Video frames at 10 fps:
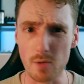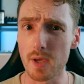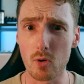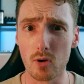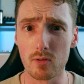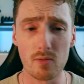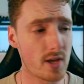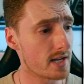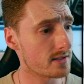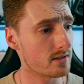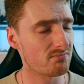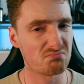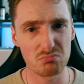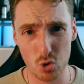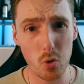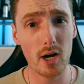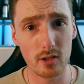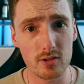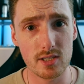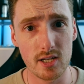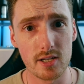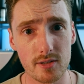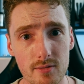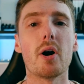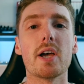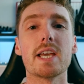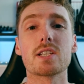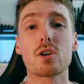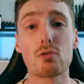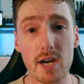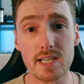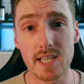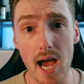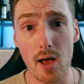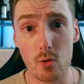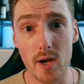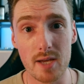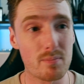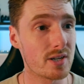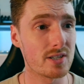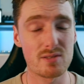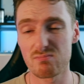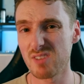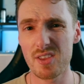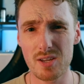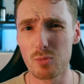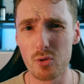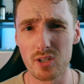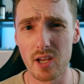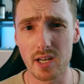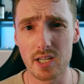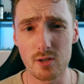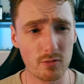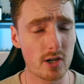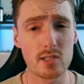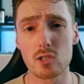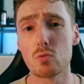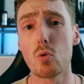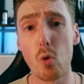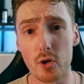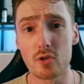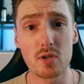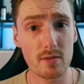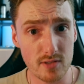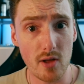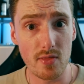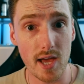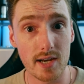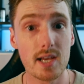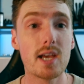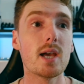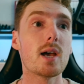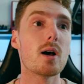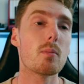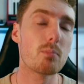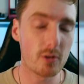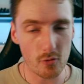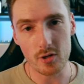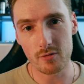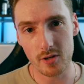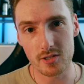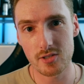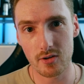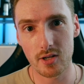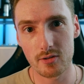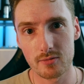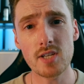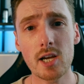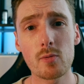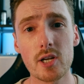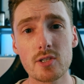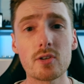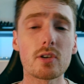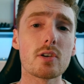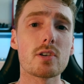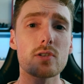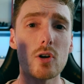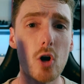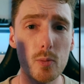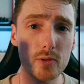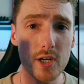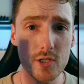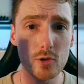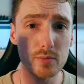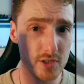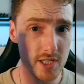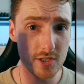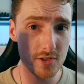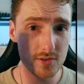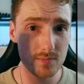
a big one. There's quite a lot to learn, but it's great to get out of the way because I think more than likely your flying school will want you to have done that before your first solo. The second one I took is operational procedures.